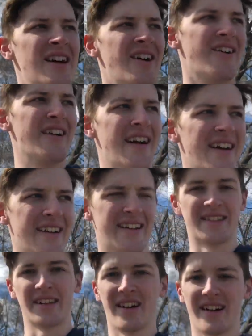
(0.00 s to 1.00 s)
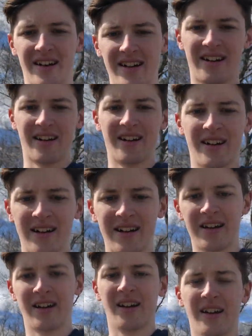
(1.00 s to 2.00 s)
Oh yeah, it's a,
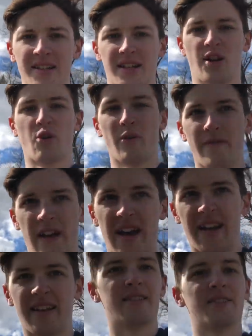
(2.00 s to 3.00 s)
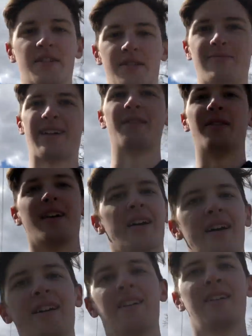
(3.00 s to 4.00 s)
it's a Corvette. I just read the
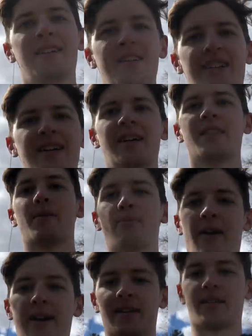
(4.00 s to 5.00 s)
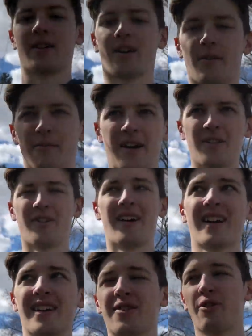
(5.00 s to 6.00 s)
uh, the brand of the car, by the way,
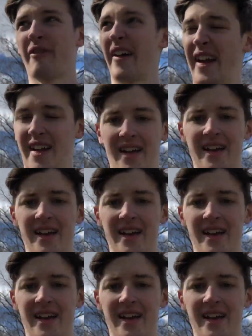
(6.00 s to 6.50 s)
Corvette.